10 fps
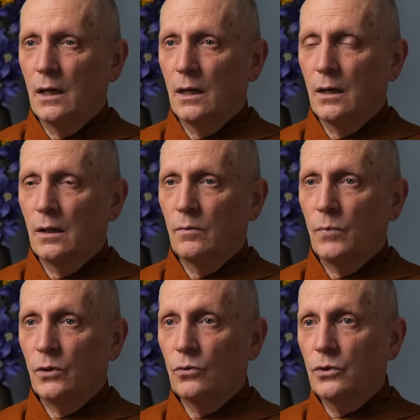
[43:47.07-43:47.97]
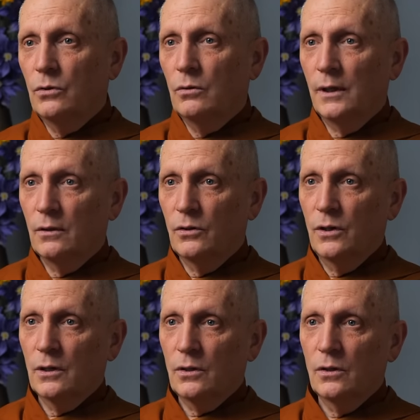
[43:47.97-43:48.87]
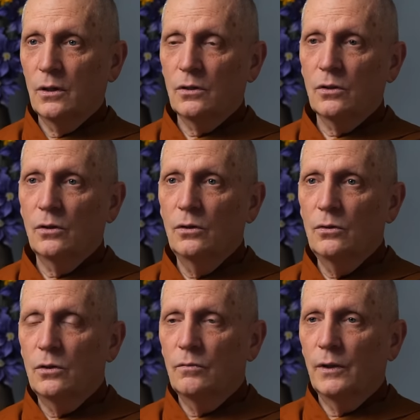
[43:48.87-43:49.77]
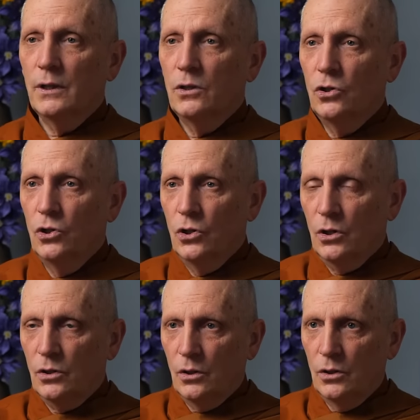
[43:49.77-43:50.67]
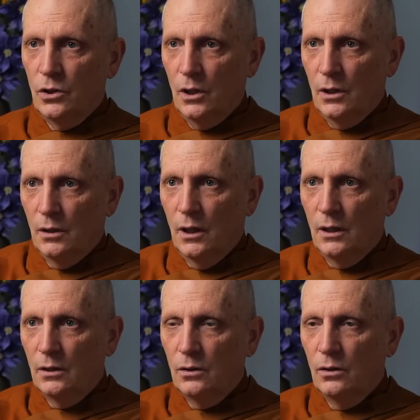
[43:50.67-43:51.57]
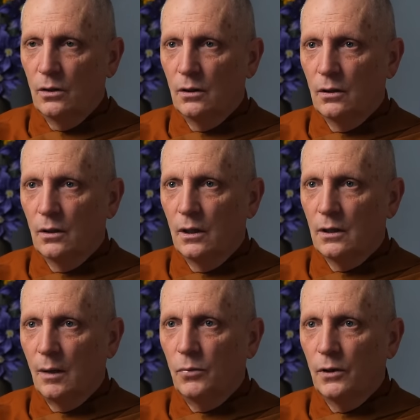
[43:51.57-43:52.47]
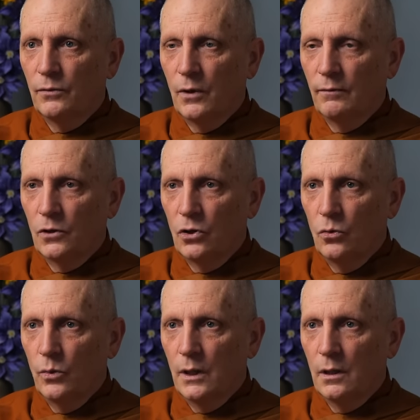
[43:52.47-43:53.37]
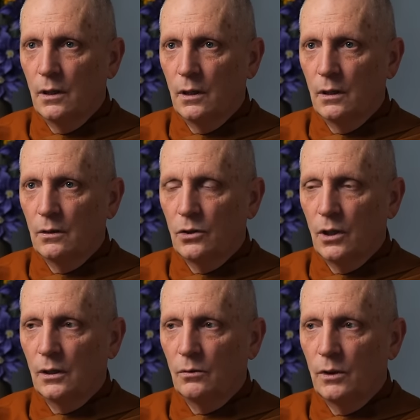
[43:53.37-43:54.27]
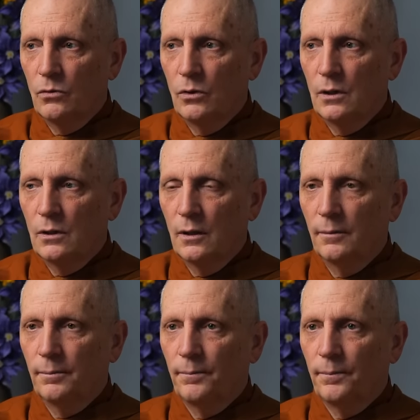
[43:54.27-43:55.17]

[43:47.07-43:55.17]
but those are like six exclusively just on jhana and a, an example of, of a two week jhana retreat. Yeah.